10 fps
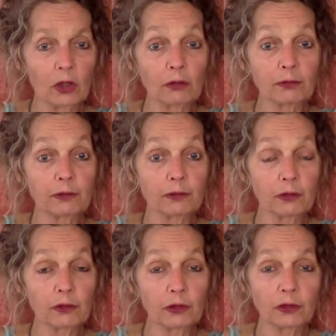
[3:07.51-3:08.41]

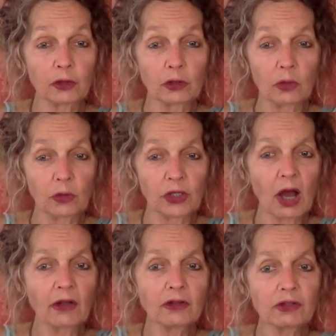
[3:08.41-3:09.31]
an
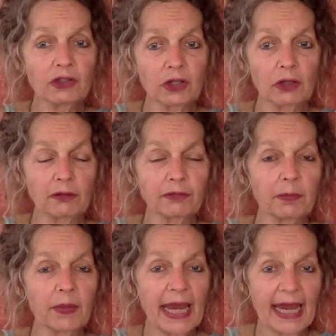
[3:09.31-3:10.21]
unresolved
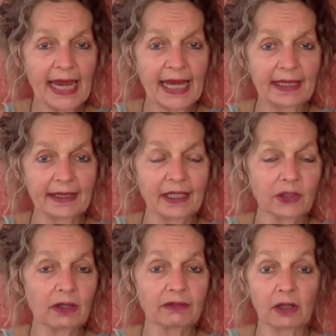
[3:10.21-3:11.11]
pain that
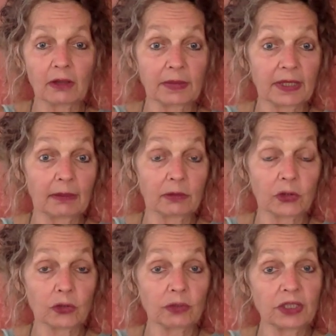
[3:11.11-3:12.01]
you have not been able
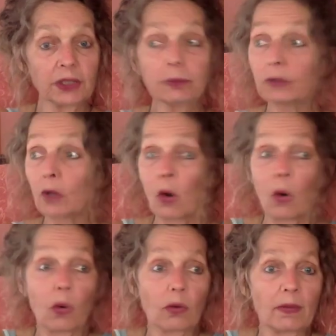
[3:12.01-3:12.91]
to deal with,
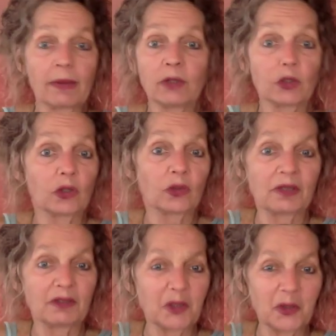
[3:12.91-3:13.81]
or maybe you don't
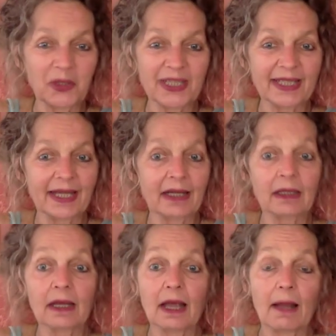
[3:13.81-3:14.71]
even know it's there,